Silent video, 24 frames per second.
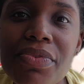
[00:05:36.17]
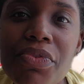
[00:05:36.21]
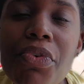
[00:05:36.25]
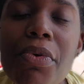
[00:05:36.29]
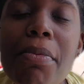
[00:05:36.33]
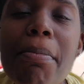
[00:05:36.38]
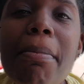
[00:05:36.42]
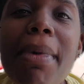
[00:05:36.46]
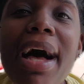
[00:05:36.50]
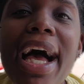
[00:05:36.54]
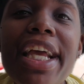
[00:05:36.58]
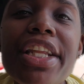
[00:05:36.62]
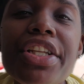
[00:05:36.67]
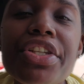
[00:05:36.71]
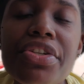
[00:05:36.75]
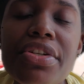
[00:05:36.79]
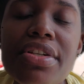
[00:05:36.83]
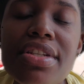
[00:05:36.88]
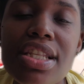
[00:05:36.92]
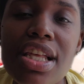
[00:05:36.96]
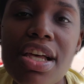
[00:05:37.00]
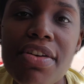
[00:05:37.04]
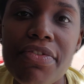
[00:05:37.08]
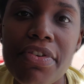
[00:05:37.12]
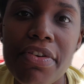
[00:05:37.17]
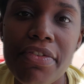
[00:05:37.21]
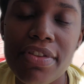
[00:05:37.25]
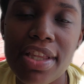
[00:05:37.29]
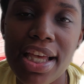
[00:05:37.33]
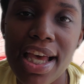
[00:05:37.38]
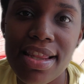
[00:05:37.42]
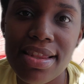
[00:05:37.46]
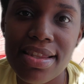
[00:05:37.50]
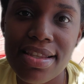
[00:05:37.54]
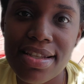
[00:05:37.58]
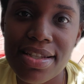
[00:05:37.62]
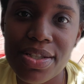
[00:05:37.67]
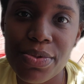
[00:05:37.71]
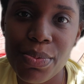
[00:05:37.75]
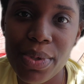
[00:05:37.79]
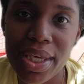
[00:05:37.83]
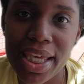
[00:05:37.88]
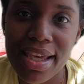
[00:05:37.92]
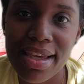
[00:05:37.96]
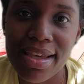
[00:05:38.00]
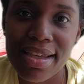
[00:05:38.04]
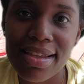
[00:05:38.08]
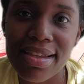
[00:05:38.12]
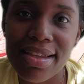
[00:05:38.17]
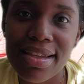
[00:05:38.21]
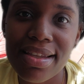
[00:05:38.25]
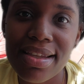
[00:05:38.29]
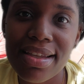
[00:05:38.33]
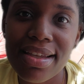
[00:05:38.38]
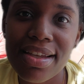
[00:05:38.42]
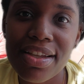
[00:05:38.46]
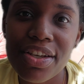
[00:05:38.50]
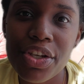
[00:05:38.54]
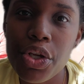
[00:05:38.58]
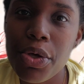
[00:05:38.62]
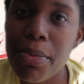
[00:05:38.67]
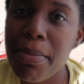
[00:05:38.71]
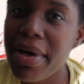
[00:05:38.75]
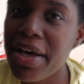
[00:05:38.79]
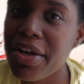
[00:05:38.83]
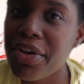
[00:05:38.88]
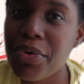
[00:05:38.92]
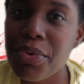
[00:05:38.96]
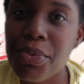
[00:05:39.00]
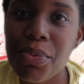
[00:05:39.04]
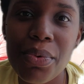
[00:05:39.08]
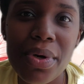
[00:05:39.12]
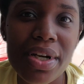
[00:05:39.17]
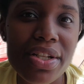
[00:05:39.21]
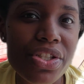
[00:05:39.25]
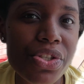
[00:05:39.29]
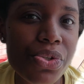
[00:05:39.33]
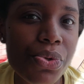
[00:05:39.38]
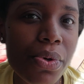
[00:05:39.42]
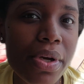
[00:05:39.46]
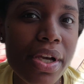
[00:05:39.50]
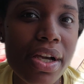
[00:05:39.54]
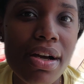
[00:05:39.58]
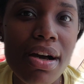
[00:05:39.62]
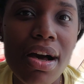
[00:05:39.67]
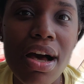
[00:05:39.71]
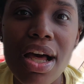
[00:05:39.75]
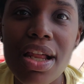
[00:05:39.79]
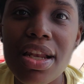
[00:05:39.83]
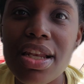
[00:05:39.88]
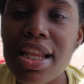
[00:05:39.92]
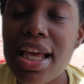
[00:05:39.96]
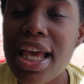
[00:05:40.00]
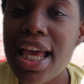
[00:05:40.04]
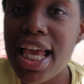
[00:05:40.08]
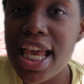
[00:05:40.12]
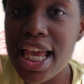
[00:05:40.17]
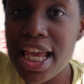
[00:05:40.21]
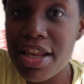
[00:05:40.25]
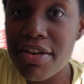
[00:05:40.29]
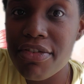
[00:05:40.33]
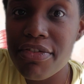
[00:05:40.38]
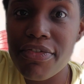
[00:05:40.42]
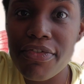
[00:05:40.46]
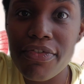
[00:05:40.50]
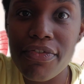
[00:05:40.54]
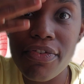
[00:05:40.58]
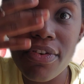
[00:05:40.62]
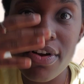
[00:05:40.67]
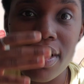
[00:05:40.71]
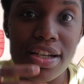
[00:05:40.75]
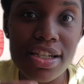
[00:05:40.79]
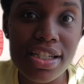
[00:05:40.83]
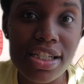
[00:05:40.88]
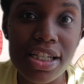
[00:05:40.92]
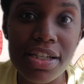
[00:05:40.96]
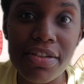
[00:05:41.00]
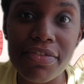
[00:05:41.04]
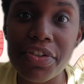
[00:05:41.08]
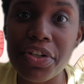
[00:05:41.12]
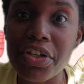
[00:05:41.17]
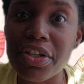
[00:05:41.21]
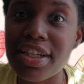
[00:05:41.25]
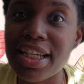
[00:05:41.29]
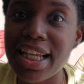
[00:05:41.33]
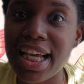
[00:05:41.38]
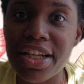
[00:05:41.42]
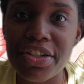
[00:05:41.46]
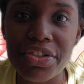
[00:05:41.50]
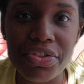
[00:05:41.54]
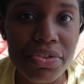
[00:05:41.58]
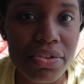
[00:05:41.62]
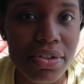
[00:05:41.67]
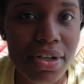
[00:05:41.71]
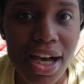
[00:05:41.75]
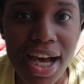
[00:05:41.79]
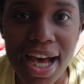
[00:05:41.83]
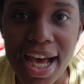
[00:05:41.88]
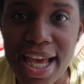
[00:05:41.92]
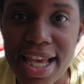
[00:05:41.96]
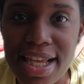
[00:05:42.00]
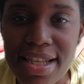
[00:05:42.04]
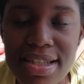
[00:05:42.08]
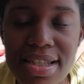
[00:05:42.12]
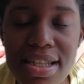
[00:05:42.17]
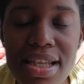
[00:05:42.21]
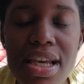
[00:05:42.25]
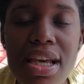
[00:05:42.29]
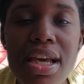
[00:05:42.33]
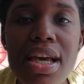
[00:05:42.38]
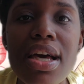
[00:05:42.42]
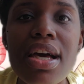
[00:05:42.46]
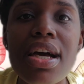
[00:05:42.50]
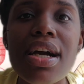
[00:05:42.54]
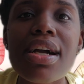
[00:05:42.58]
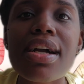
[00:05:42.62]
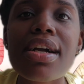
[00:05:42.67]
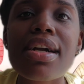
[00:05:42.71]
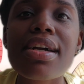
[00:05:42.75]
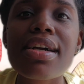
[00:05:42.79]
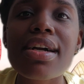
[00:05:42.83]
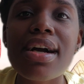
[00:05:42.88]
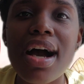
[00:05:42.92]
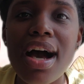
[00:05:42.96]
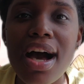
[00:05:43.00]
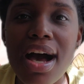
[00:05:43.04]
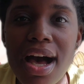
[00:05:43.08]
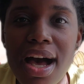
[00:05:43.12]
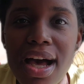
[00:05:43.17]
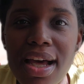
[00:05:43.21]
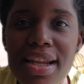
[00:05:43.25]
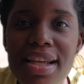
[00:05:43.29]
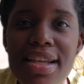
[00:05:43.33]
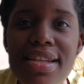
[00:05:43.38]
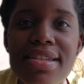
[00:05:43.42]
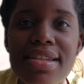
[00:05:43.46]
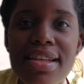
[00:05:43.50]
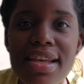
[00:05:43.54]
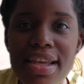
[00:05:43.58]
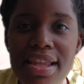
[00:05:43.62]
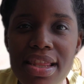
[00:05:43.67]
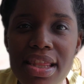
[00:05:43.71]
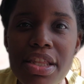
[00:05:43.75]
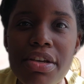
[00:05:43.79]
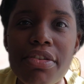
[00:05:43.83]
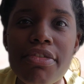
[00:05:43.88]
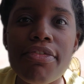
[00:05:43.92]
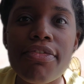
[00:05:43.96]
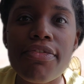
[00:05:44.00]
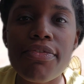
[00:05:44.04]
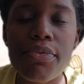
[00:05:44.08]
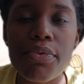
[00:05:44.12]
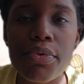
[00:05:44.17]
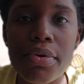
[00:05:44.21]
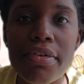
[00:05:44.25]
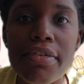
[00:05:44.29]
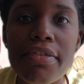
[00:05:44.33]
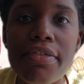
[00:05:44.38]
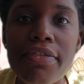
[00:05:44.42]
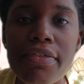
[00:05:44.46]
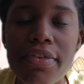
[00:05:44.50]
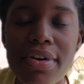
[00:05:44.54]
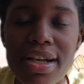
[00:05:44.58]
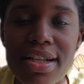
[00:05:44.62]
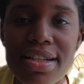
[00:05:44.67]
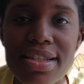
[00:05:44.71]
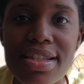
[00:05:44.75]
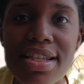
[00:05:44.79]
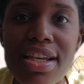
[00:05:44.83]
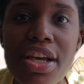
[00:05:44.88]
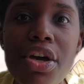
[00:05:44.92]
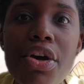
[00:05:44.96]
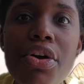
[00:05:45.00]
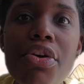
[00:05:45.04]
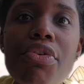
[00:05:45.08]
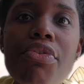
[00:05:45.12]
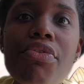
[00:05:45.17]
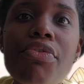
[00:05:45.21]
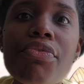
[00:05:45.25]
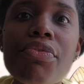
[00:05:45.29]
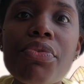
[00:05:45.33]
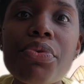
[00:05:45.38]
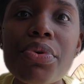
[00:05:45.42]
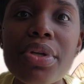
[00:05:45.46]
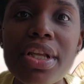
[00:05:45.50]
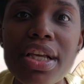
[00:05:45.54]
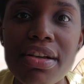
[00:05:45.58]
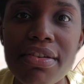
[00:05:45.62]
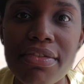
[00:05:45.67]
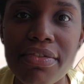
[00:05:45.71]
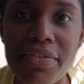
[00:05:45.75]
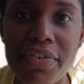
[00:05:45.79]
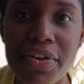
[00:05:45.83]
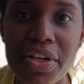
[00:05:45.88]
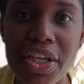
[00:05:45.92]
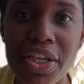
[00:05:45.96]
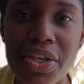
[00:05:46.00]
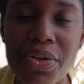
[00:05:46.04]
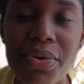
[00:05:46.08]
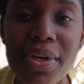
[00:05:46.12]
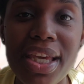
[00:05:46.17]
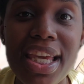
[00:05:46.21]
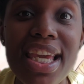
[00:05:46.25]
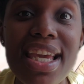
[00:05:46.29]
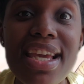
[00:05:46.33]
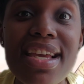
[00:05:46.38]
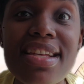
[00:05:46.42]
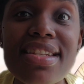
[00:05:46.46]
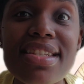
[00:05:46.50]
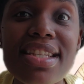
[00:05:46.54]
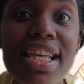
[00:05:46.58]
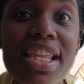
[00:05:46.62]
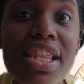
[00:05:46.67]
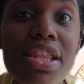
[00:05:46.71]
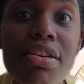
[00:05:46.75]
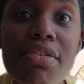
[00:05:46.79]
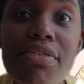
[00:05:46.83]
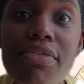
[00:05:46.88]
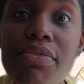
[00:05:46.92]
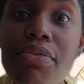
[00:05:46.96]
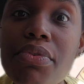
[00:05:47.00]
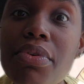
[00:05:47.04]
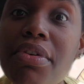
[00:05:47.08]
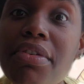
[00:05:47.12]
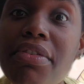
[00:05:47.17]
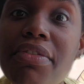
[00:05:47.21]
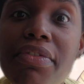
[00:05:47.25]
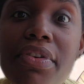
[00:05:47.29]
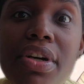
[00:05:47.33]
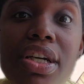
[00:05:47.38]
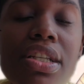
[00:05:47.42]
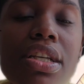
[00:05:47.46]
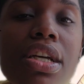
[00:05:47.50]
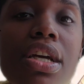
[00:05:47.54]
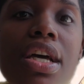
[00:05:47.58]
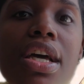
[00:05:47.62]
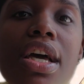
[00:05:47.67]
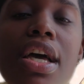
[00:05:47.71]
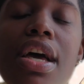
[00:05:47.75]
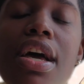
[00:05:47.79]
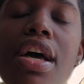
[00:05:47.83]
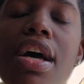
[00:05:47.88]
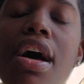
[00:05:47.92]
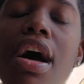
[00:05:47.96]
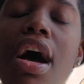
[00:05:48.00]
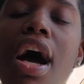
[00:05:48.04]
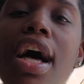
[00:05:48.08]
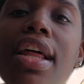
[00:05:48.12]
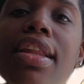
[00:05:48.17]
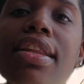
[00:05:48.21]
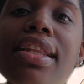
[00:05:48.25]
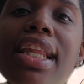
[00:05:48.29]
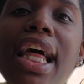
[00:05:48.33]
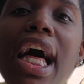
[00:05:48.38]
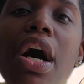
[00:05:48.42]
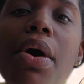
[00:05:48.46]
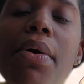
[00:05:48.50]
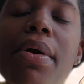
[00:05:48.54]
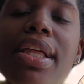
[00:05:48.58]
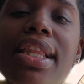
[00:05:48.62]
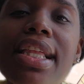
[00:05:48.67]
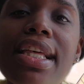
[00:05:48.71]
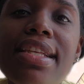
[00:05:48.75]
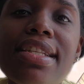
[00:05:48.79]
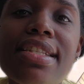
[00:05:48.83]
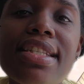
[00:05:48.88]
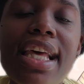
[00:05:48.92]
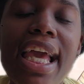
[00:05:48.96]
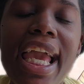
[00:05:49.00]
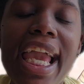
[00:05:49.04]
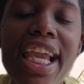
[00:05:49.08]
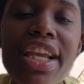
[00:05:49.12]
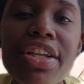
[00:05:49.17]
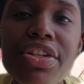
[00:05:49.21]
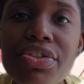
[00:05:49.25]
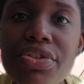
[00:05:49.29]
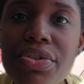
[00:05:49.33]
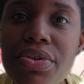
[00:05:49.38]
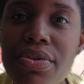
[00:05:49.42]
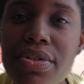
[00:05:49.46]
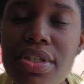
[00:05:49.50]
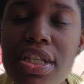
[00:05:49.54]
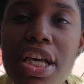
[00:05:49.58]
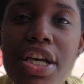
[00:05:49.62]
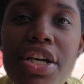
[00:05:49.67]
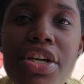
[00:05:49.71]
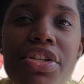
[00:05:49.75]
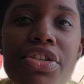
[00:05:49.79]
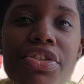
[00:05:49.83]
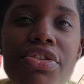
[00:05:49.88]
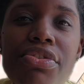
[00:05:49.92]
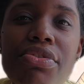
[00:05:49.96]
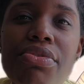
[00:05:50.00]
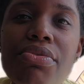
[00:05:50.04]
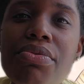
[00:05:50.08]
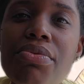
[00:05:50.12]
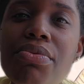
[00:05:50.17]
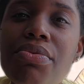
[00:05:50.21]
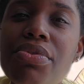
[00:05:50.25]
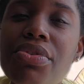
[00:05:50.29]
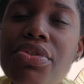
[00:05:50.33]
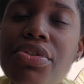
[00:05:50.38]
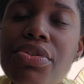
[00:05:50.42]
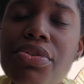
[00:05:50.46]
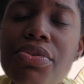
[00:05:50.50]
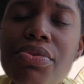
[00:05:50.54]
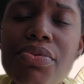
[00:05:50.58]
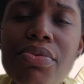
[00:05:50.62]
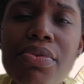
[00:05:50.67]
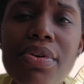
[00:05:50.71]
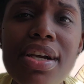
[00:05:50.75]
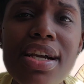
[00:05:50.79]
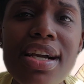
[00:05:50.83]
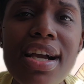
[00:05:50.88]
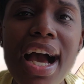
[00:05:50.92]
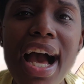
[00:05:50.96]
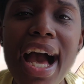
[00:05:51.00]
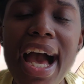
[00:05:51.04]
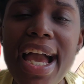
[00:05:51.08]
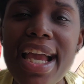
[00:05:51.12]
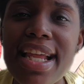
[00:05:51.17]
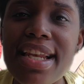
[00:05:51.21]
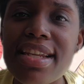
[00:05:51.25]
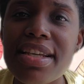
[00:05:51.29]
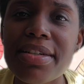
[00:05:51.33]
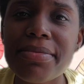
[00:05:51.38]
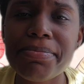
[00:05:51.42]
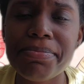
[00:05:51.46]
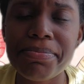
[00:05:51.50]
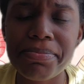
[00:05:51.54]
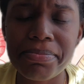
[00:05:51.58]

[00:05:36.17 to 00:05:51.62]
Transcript: Remind yourself of that this week. No matter what's going on in front of your natural eyes, God is in the forefront rooting for you. He is in the forefront allowing his angels to, to guide